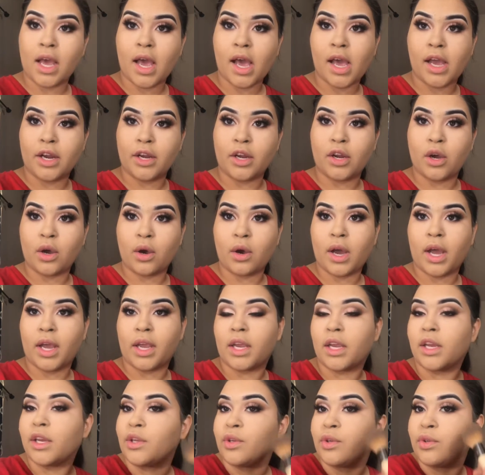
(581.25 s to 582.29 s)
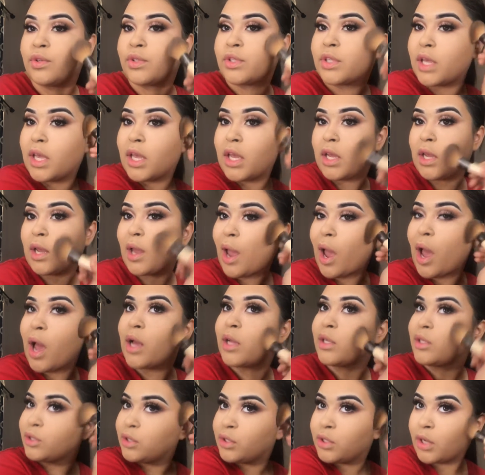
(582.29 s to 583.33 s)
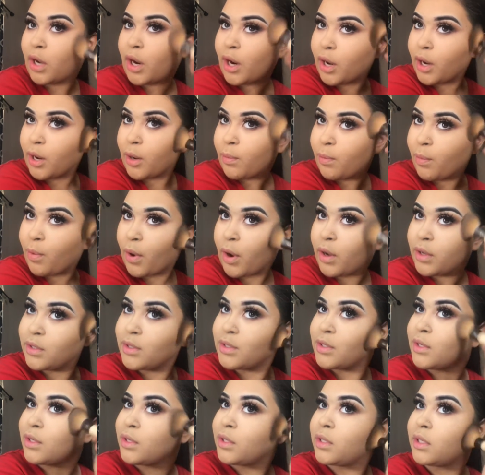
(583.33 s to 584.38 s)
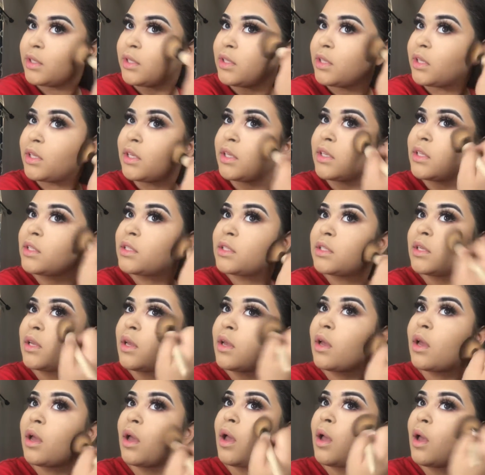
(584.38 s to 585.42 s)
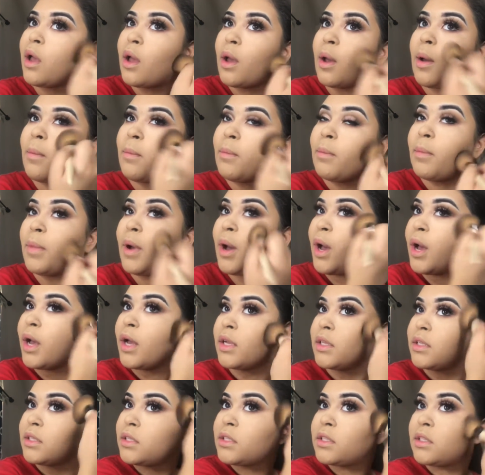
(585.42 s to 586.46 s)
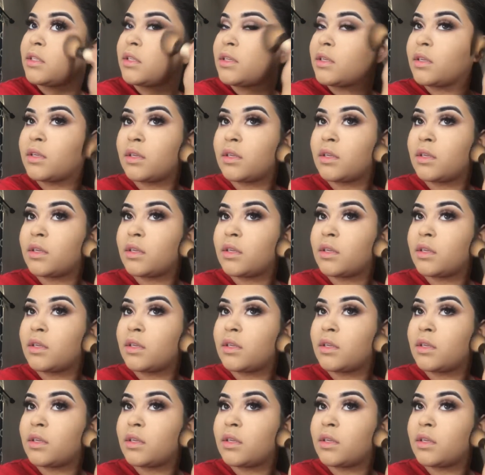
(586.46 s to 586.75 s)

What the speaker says: I know I can use a darker bronzer than this, but